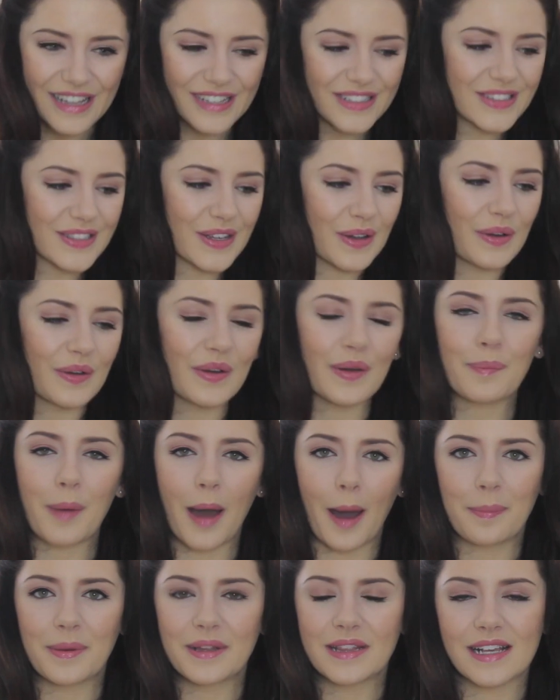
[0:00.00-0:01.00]
so
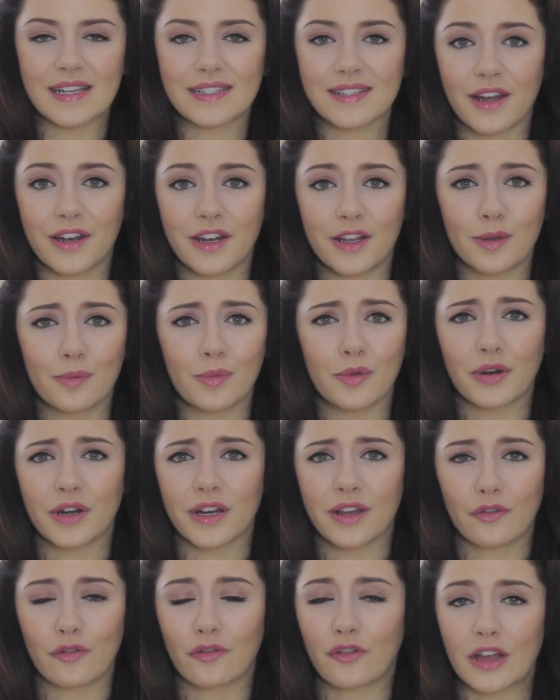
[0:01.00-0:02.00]
popping this on in the
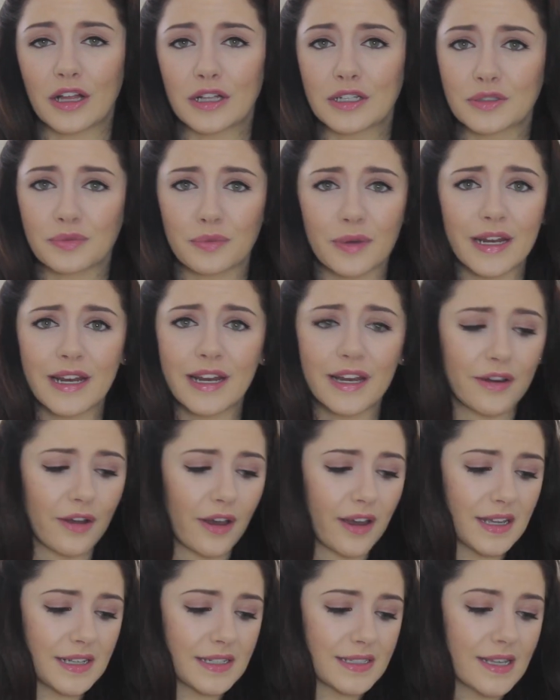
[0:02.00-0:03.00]
morning feels really
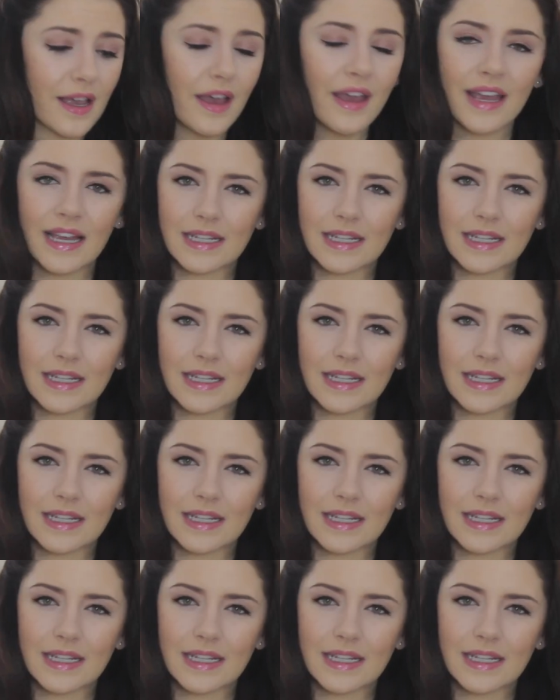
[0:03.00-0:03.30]
nice.